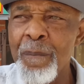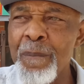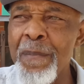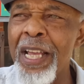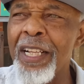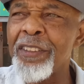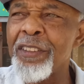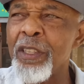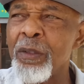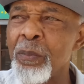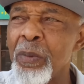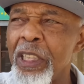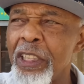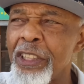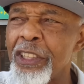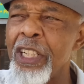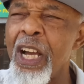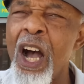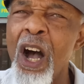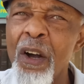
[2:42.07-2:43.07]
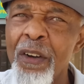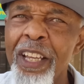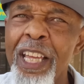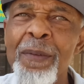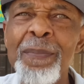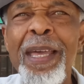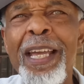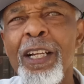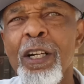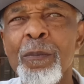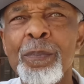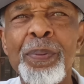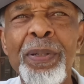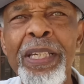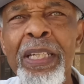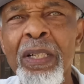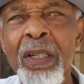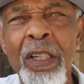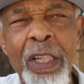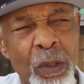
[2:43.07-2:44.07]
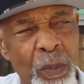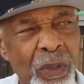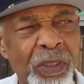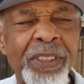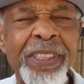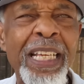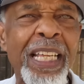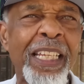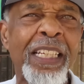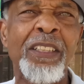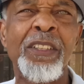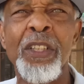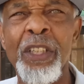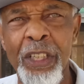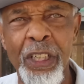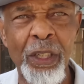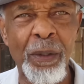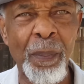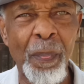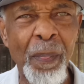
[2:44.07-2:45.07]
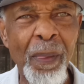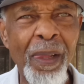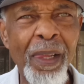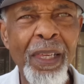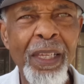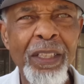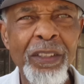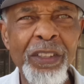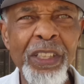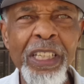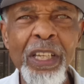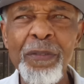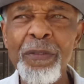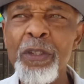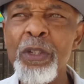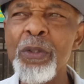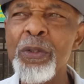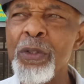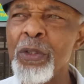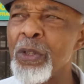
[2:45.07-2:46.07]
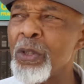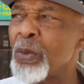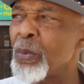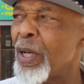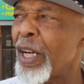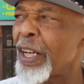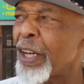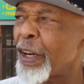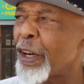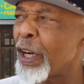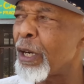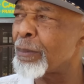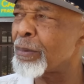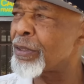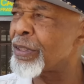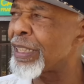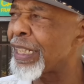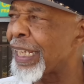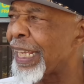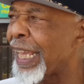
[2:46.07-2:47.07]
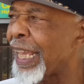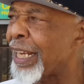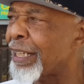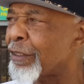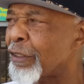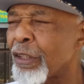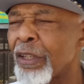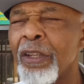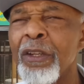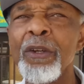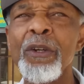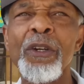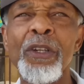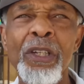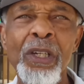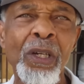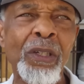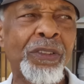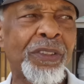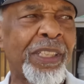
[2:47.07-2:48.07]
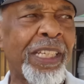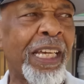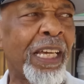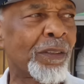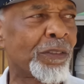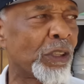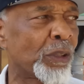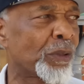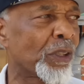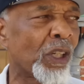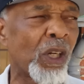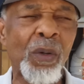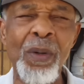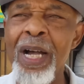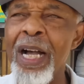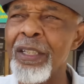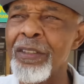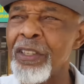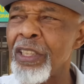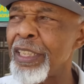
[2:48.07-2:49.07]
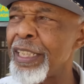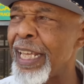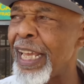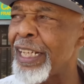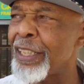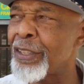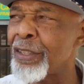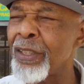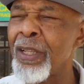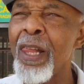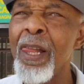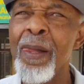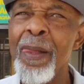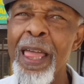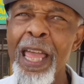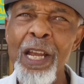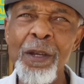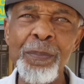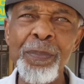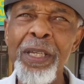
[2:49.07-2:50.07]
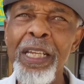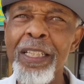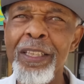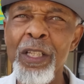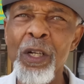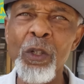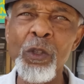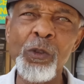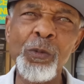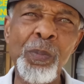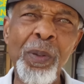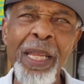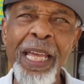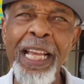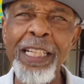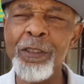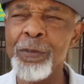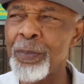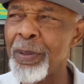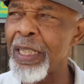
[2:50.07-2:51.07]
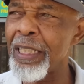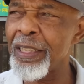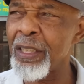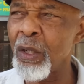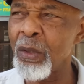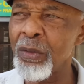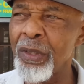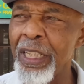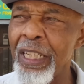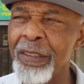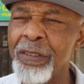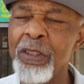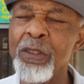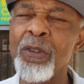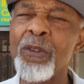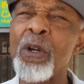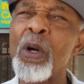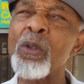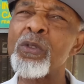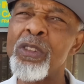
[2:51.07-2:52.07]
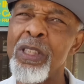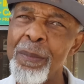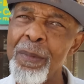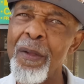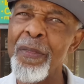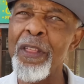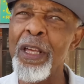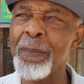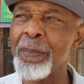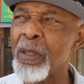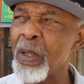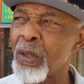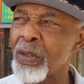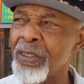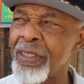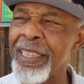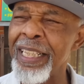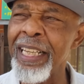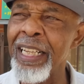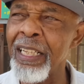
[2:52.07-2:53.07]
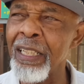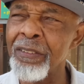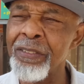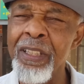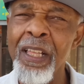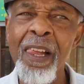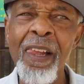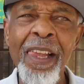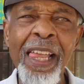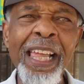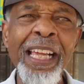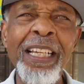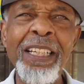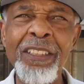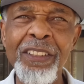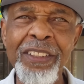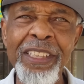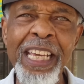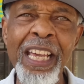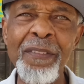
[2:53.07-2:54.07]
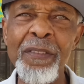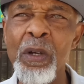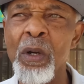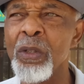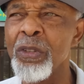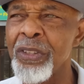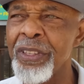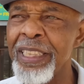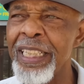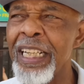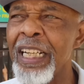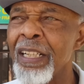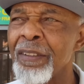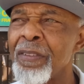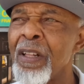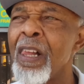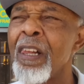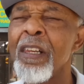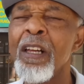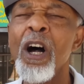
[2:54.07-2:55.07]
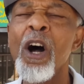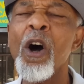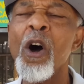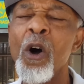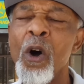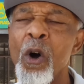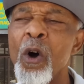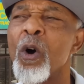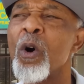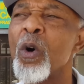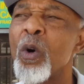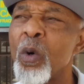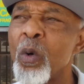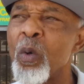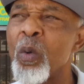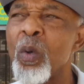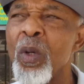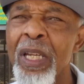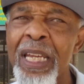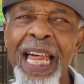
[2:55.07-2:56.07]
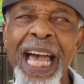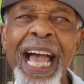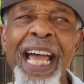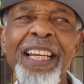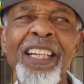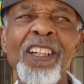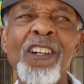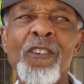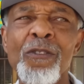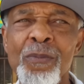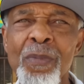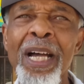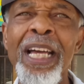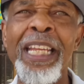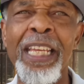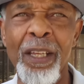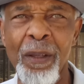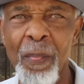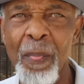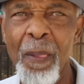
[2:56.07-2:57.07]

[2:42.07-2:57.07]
mix them with chalk and make a pill, and we'll sell it to you. See, if you knew what herbs to get, cure yourself, you could go out to nature and pick those plants, pick those leaves, and grow some of them yourselves, and could save yourself a whole lot of money.